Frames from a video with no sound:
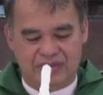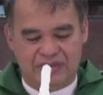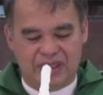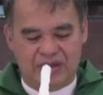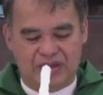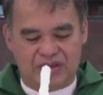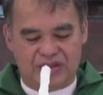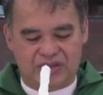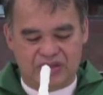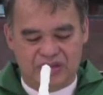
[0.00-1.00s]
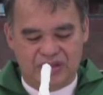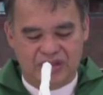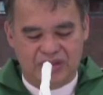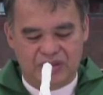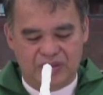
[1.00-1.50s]
because
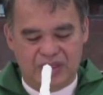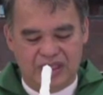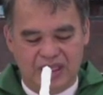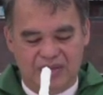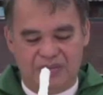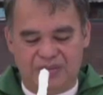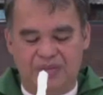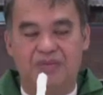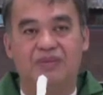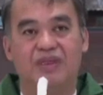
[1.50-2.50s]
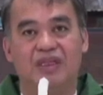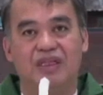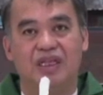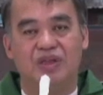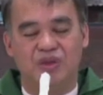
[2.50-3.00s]
with him
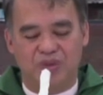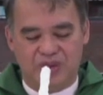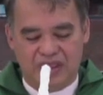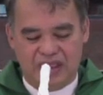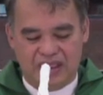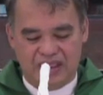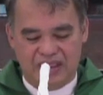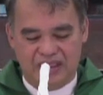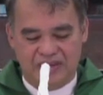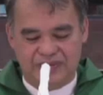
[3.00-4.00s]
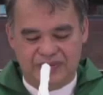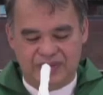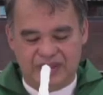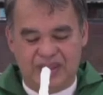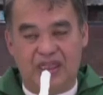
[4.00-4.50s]
the new world,
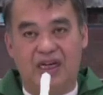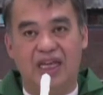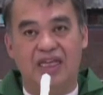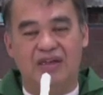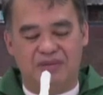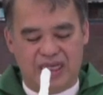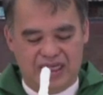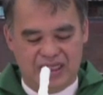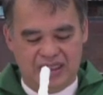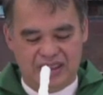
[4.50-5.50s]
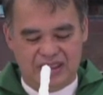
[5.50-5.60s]
the reign of God,